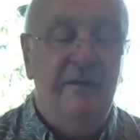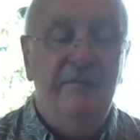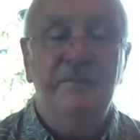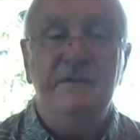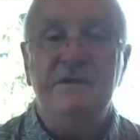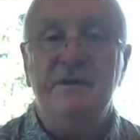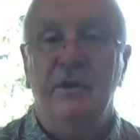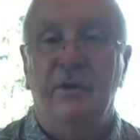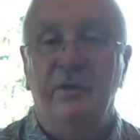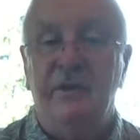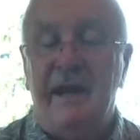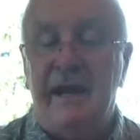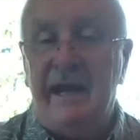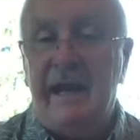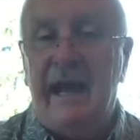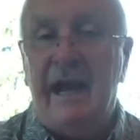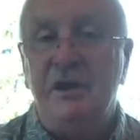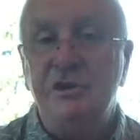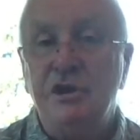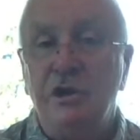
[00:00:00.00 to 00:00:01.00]
So they
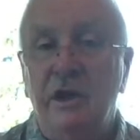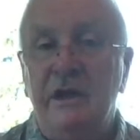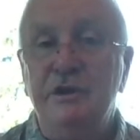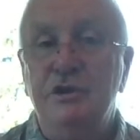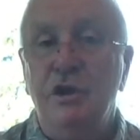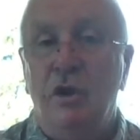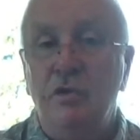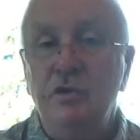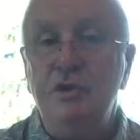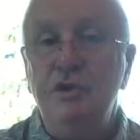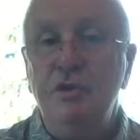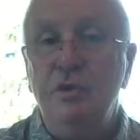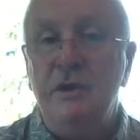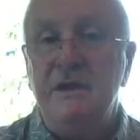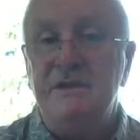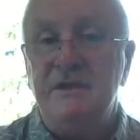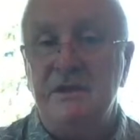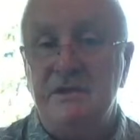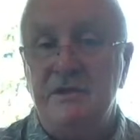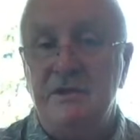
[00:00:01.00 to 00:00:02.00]
actually don't do
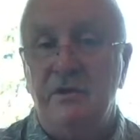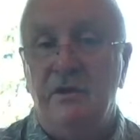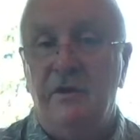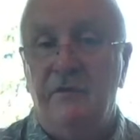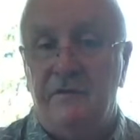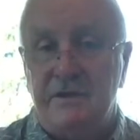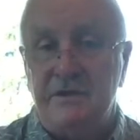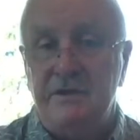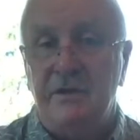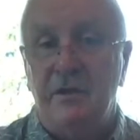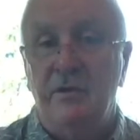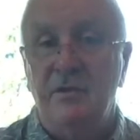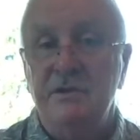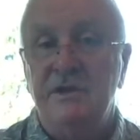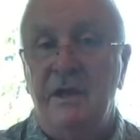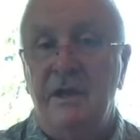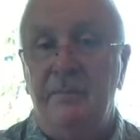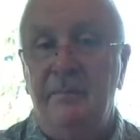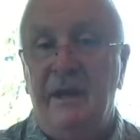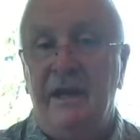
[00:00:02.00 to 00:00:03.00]
us a service. Those
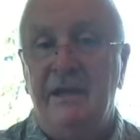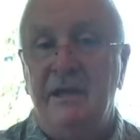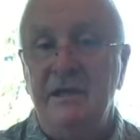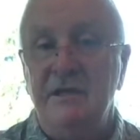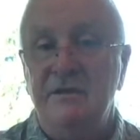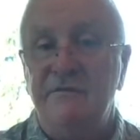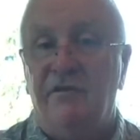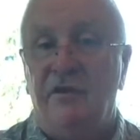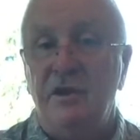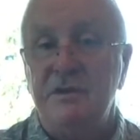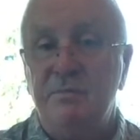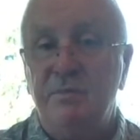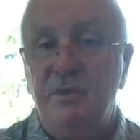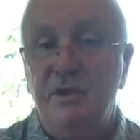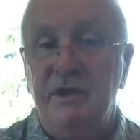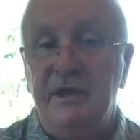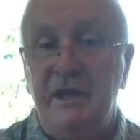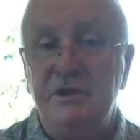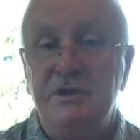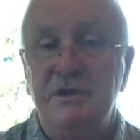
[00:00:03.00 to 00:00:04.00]
that make these false
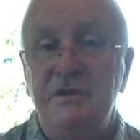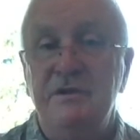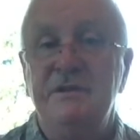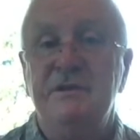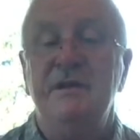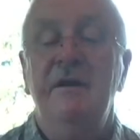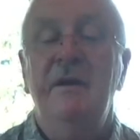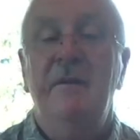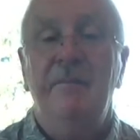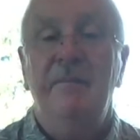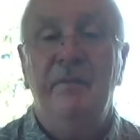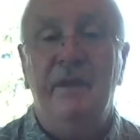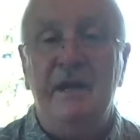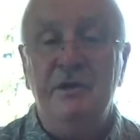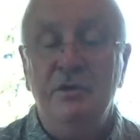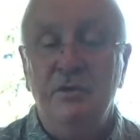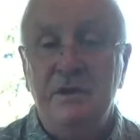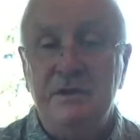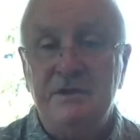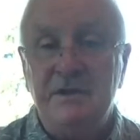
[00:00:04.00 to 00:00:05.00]
predictions, they
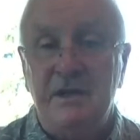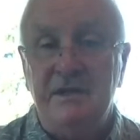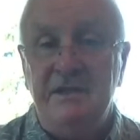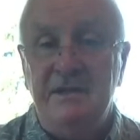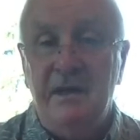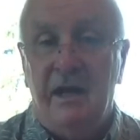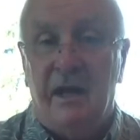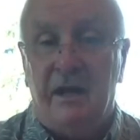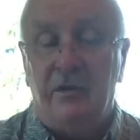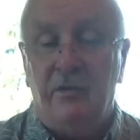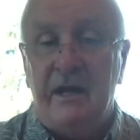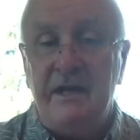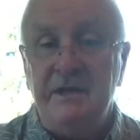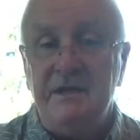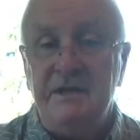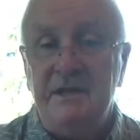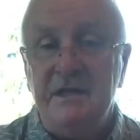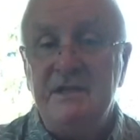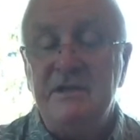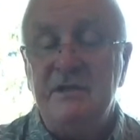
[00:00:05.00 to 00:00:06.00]
do us a, a great
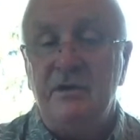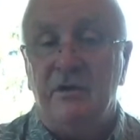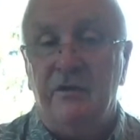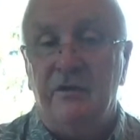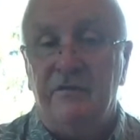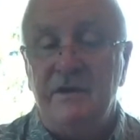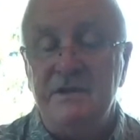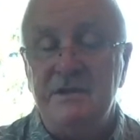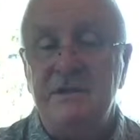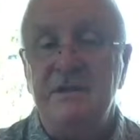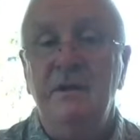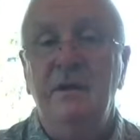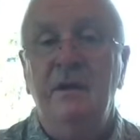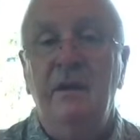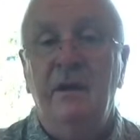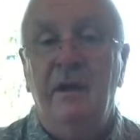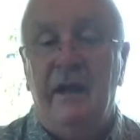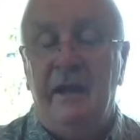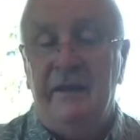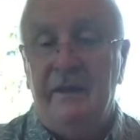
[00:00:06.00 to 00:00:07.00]
disservice,
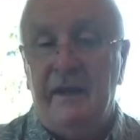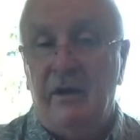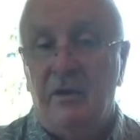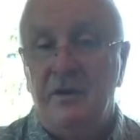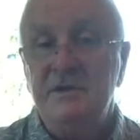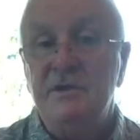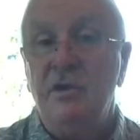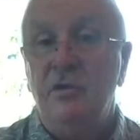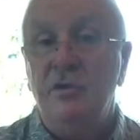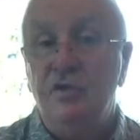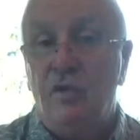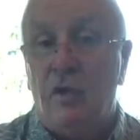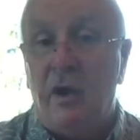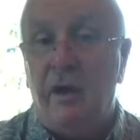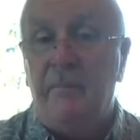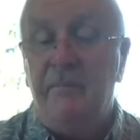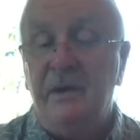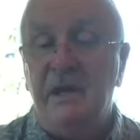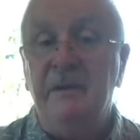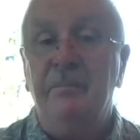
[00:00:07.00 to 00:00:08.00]
and they also
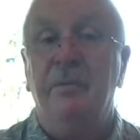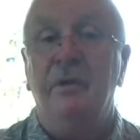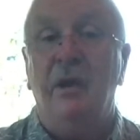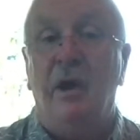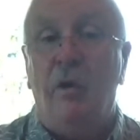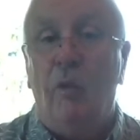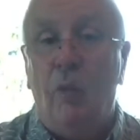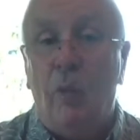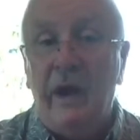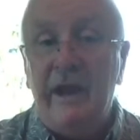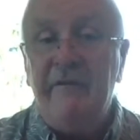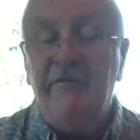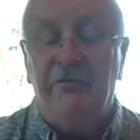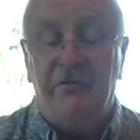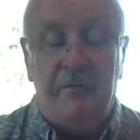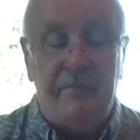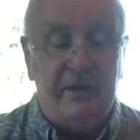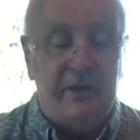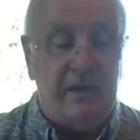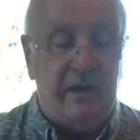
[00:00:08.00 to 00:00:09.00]
draw people away
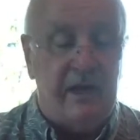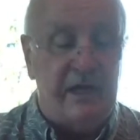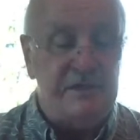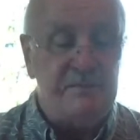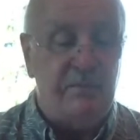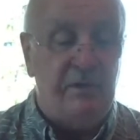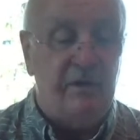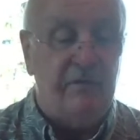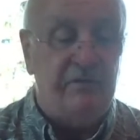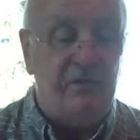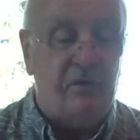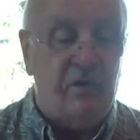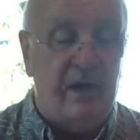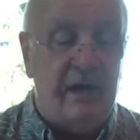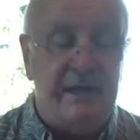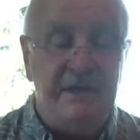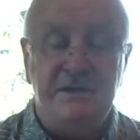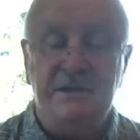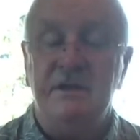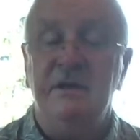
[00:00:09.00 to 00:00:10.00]
from the gospel of
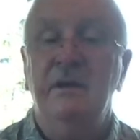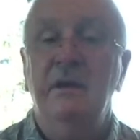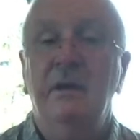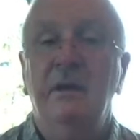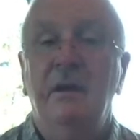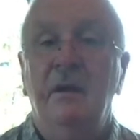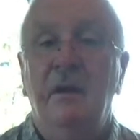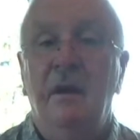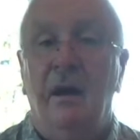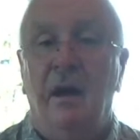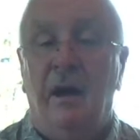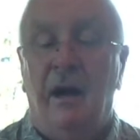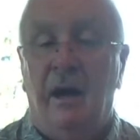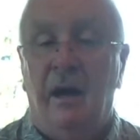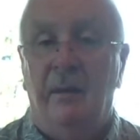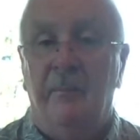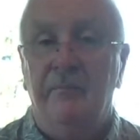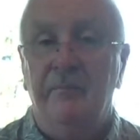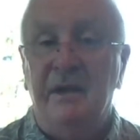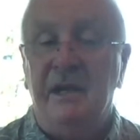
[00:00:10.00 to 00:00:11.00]
Christ
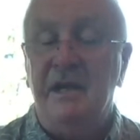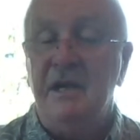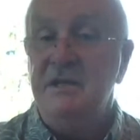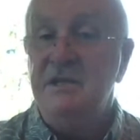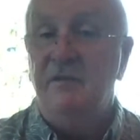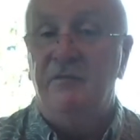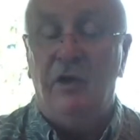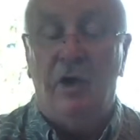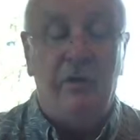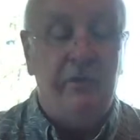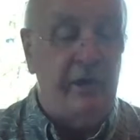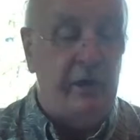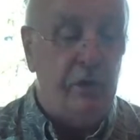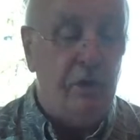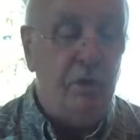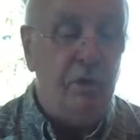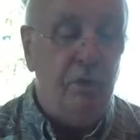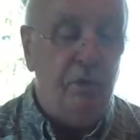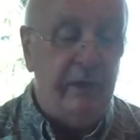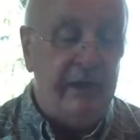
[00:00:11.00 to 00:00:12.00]
um, because of all their
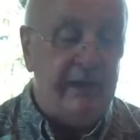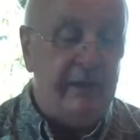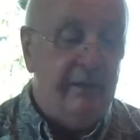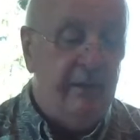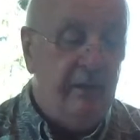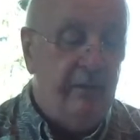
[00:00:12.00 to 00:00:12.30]
hooey.